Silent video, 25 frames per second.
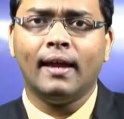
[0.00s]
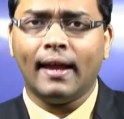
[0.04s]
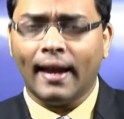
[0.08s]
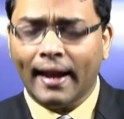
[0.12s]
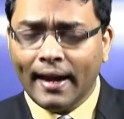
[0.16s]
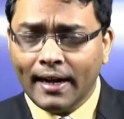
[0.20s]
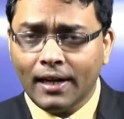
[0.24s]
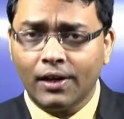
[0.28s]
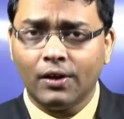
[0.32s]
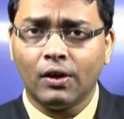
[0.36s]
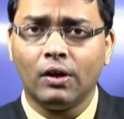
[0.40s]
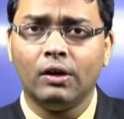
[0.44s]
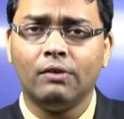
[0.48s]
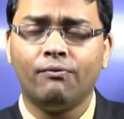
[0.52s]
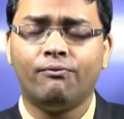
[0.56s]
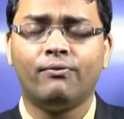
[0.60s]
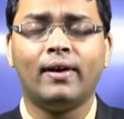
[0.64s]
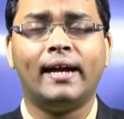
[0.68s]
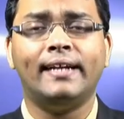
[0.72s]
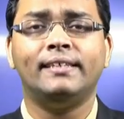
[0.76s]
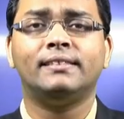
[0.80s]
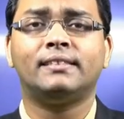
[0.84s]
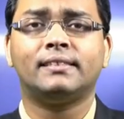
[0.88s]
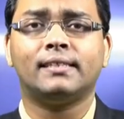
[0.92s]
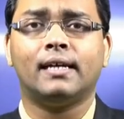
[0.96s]
It
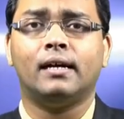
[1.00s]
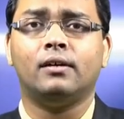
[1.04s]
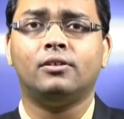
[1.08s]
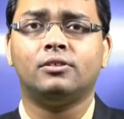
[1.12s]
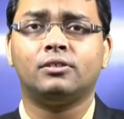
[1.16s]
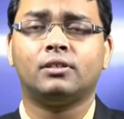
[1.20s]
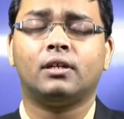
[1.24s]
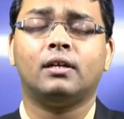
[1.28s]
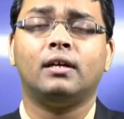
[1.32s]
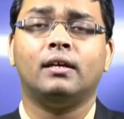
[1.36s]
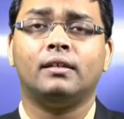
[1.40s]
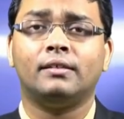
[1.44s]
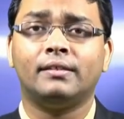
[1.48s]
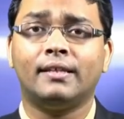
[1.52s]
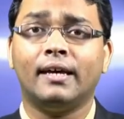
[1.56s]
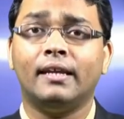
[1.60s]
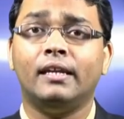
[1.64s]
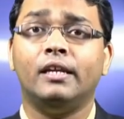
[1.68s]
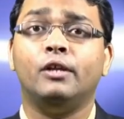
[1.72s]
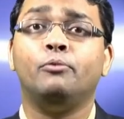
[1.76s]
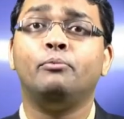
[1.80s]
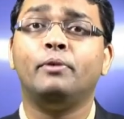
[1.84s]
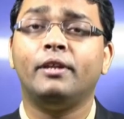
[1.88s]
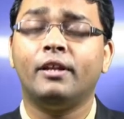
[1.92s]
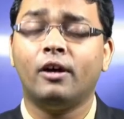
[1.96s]
finds out the
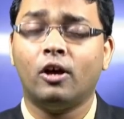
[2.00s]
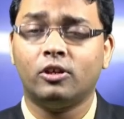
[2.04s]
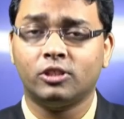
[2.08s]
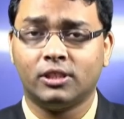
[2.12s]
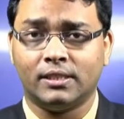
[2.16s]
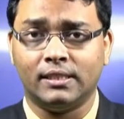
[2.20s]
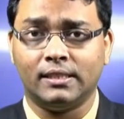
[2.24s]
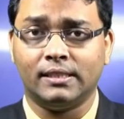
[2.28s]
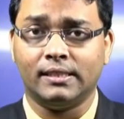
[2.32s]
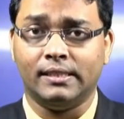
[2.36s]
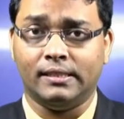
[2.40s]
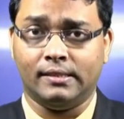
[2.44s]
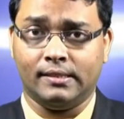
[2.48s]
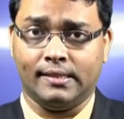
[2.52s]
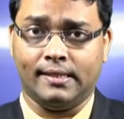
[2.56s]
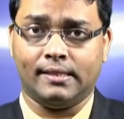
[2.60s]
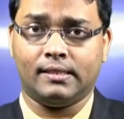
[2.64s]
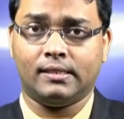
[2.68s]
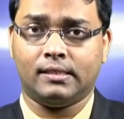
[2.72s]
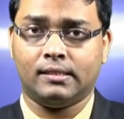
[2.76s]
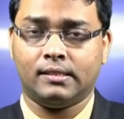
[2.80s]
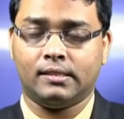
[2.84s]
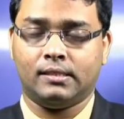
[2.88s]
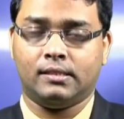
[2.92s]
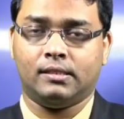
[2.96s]
luminosity
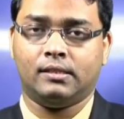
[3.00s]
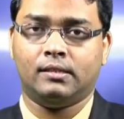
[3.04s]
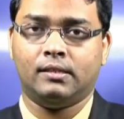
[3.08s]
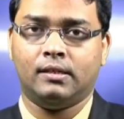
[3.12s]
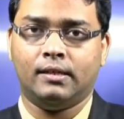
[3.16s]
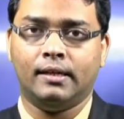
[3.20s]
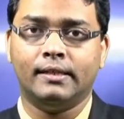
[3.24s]
index.